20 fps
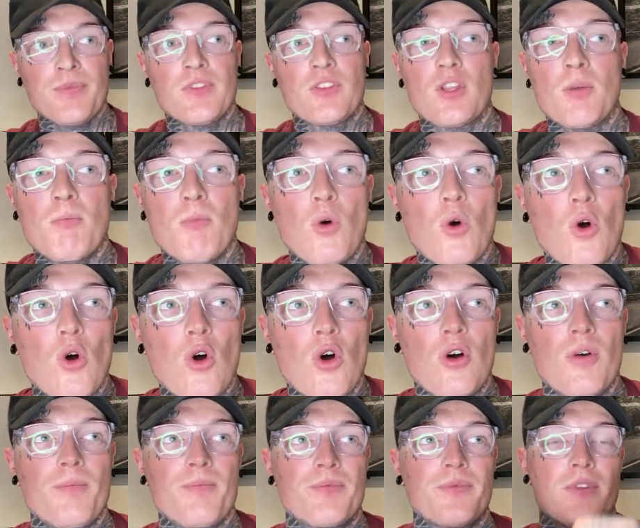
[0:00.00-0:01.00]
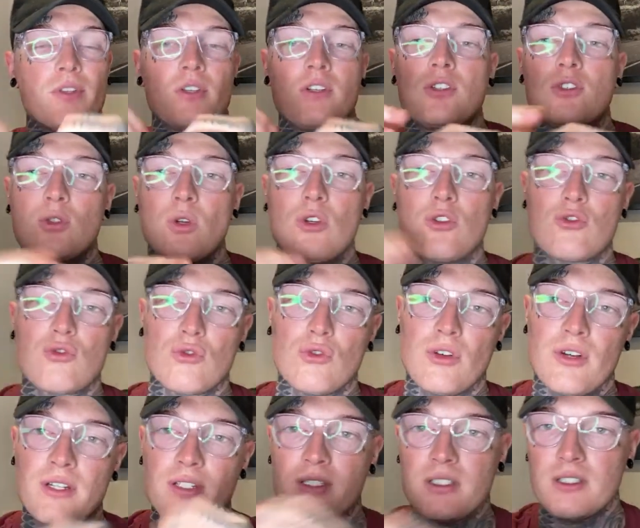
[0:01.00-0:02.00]
more sort of
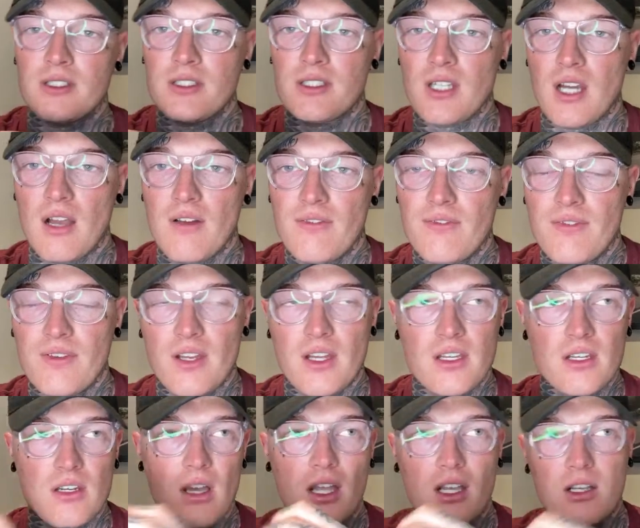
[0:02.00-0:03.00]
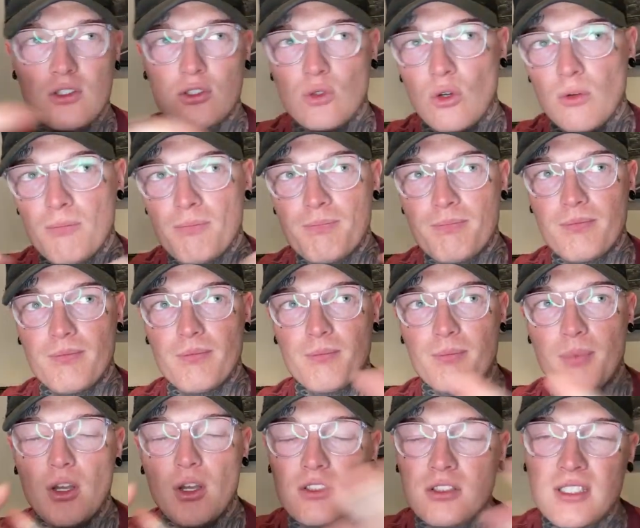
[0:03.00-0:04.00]
drawings and stuff, and like sort of
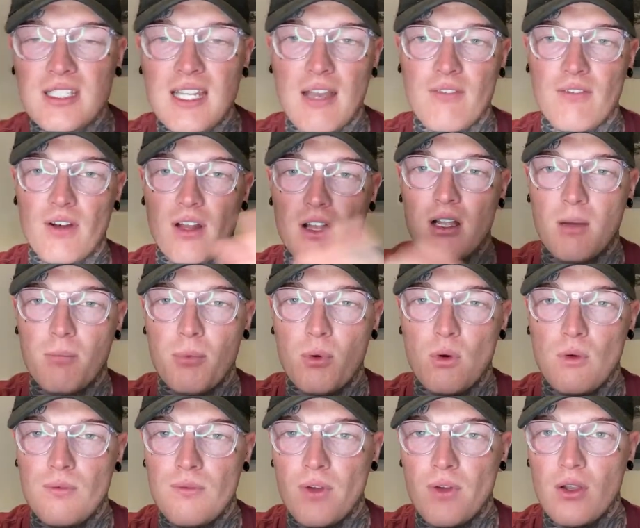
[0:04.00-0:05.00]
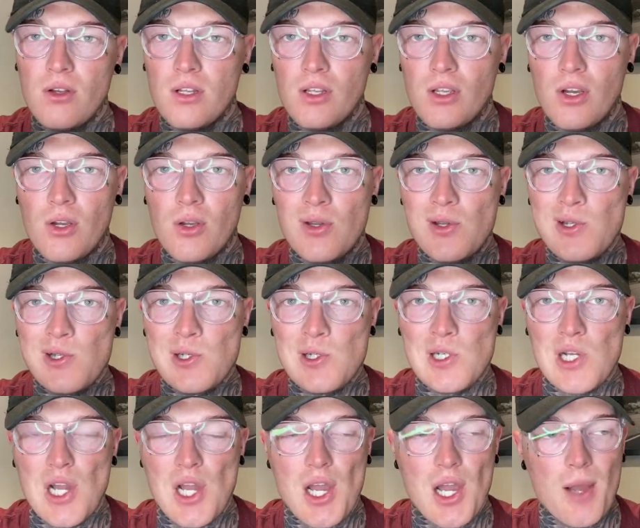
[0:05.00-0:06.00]
put together a portfolio
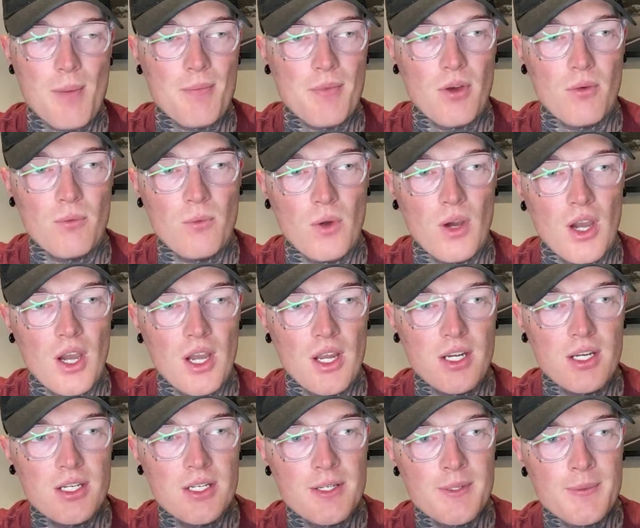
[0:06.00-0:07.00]
of work